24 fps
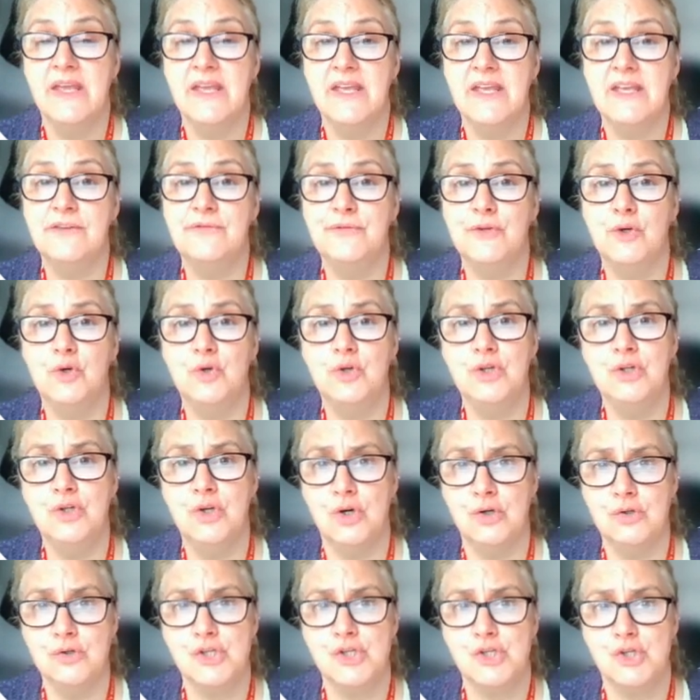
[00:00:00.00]
So
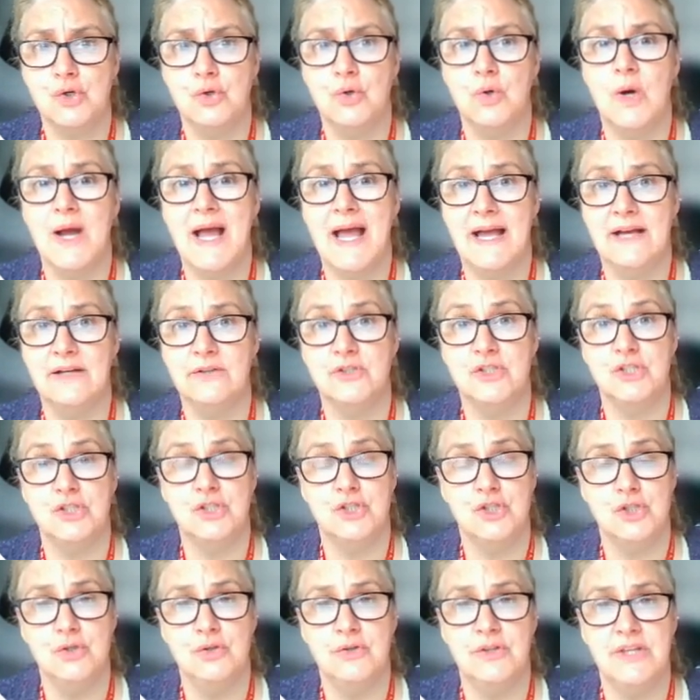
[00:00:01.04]
let's think about
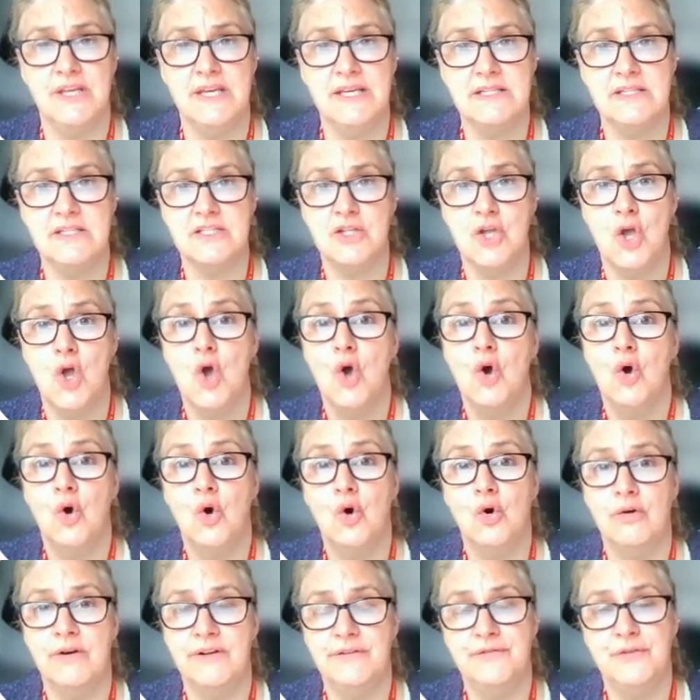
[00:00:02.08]
a literature
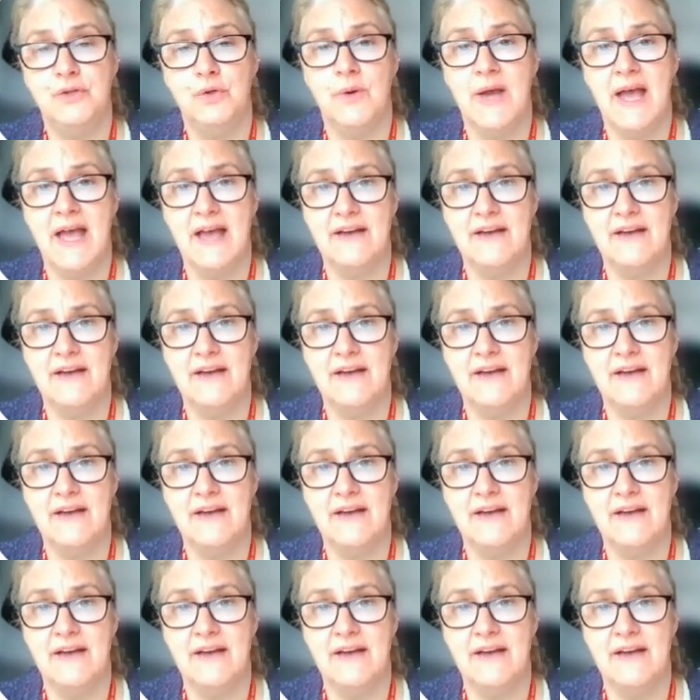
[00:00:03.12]
search.